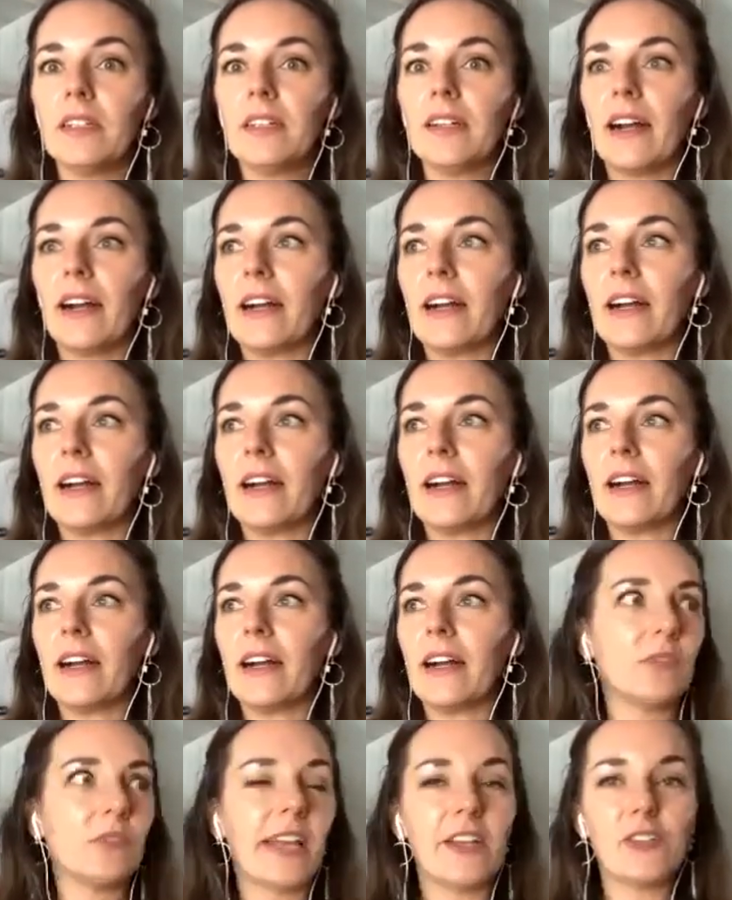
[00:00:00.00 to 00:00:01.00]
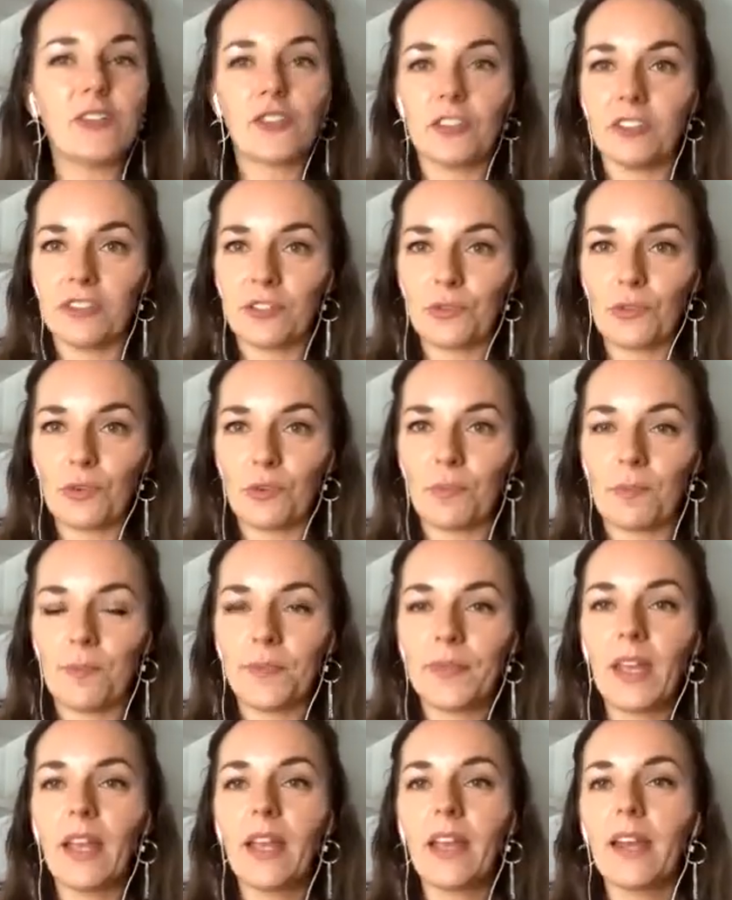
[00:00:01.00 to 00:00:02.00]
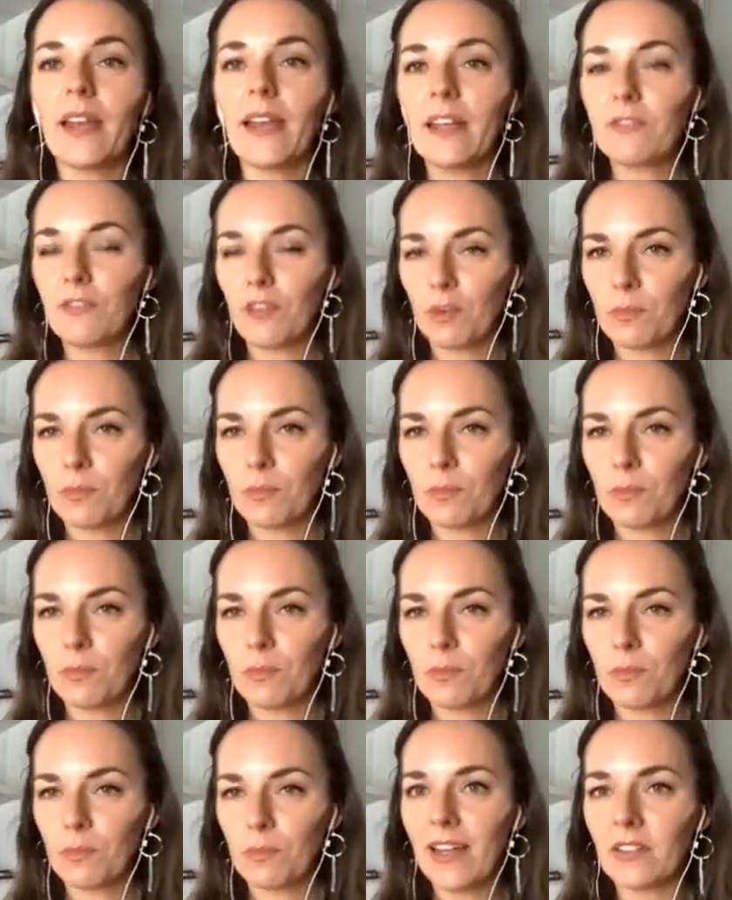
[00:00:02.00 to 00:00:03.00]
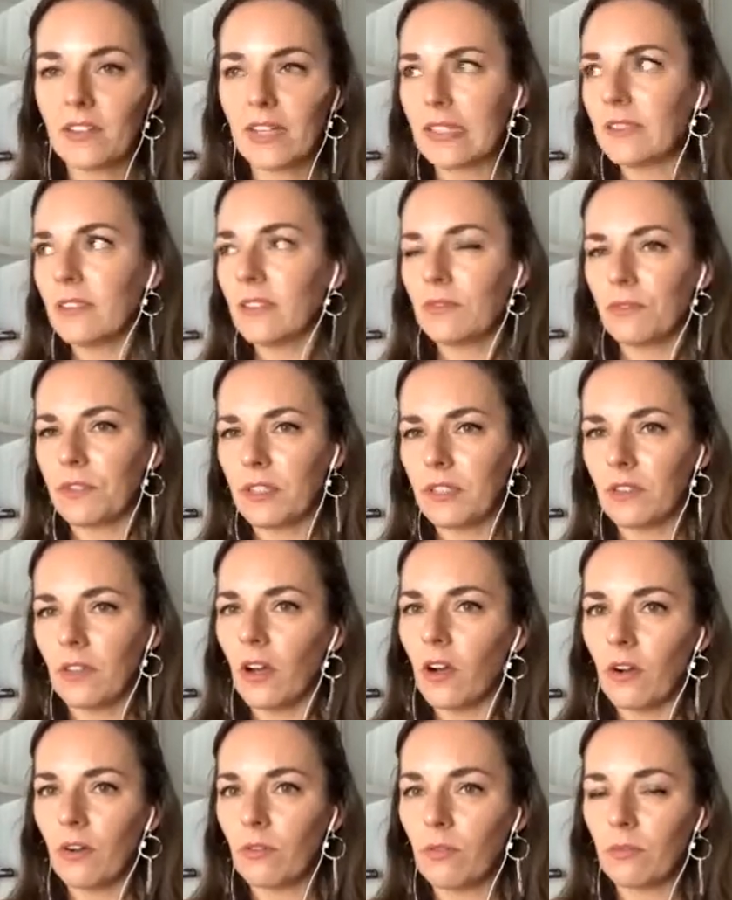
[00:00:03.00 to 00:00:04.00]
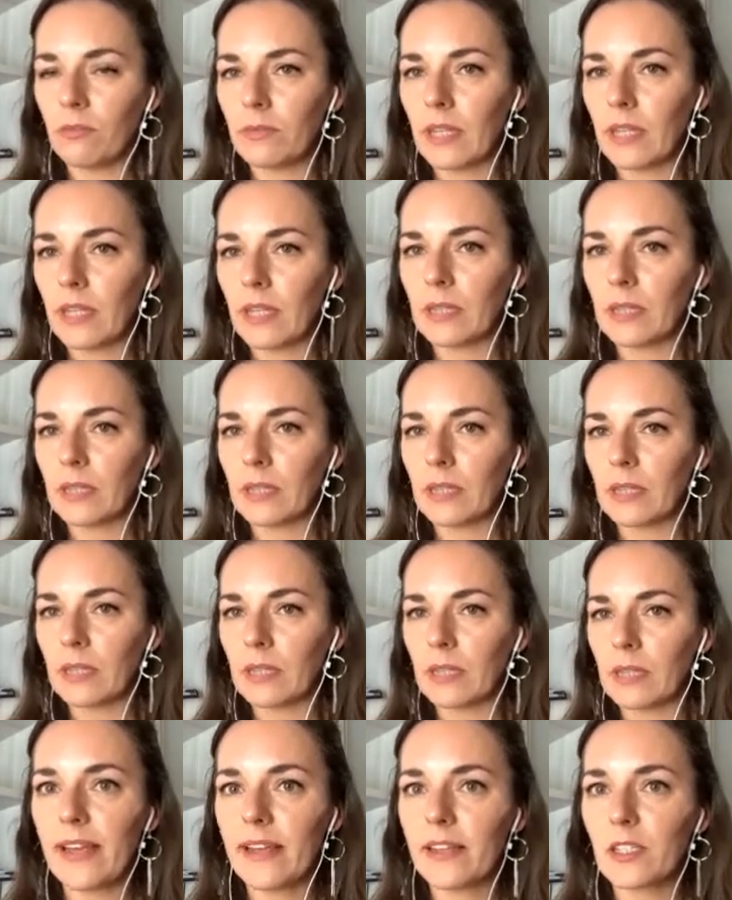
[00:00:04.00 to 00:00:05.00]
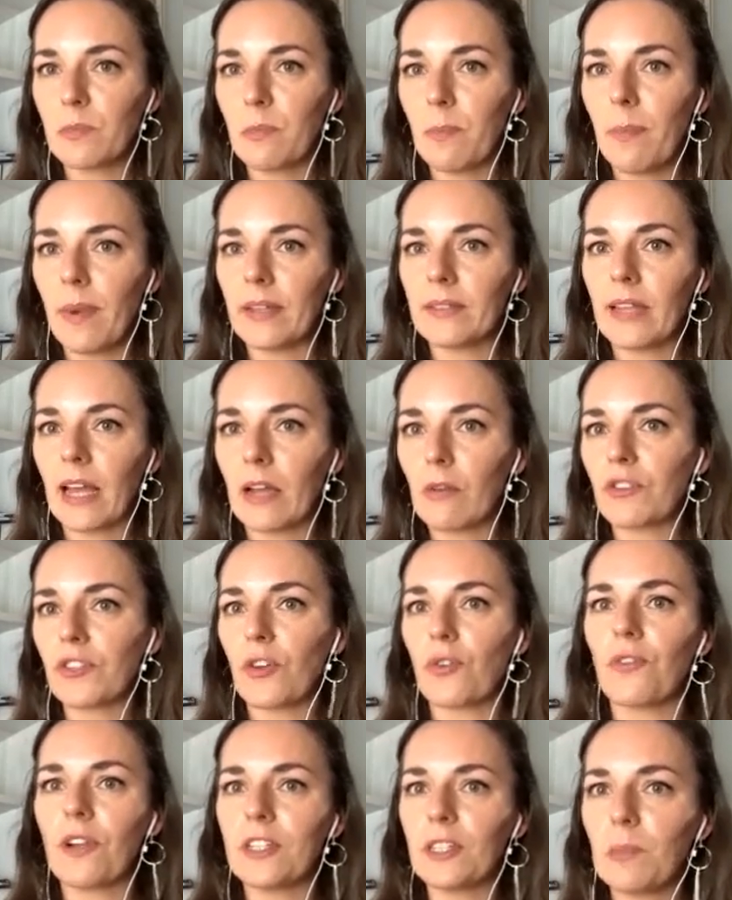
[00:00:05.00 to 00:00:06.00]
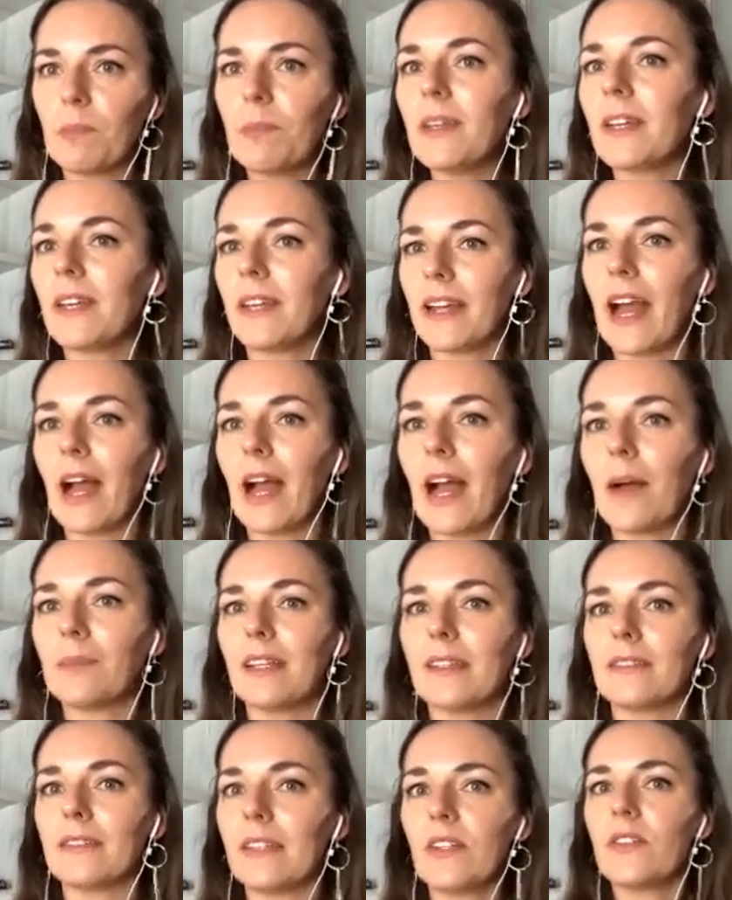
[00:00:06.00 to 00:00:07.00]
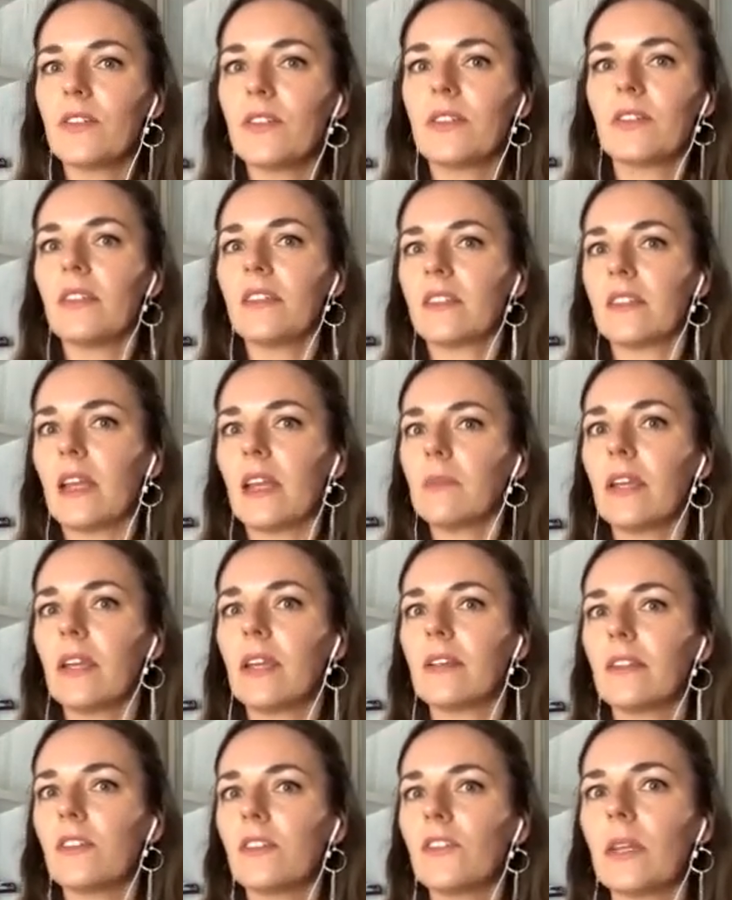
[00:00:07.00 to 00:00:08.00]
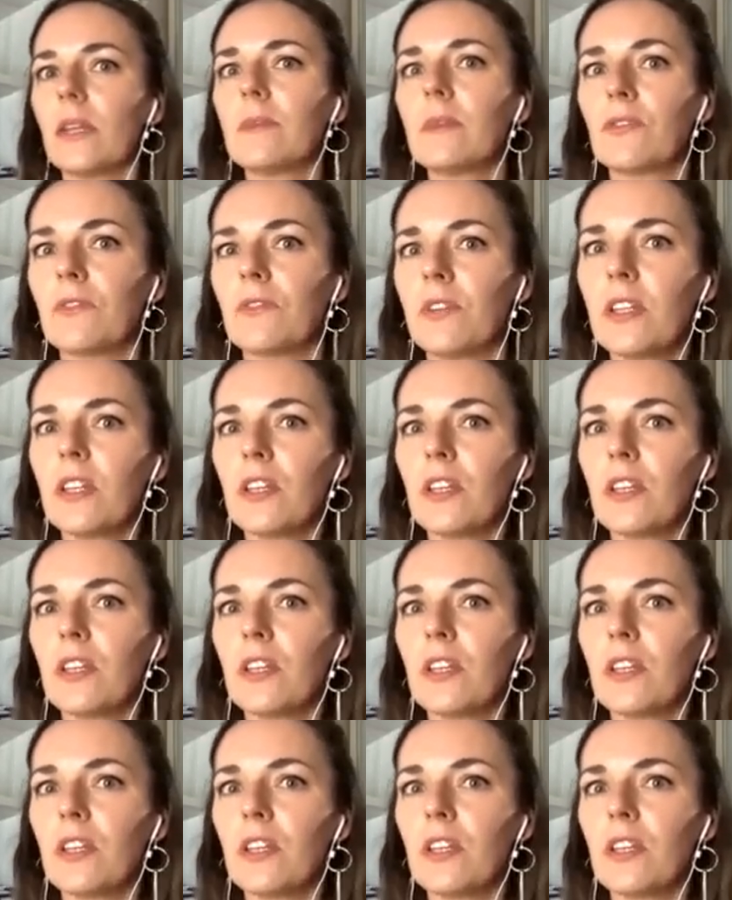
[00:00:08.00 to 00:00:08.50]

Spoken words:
uncomfortable tension in the room. And for me as a child, I didn't really know that much about sex, but I was already picking up that there's something really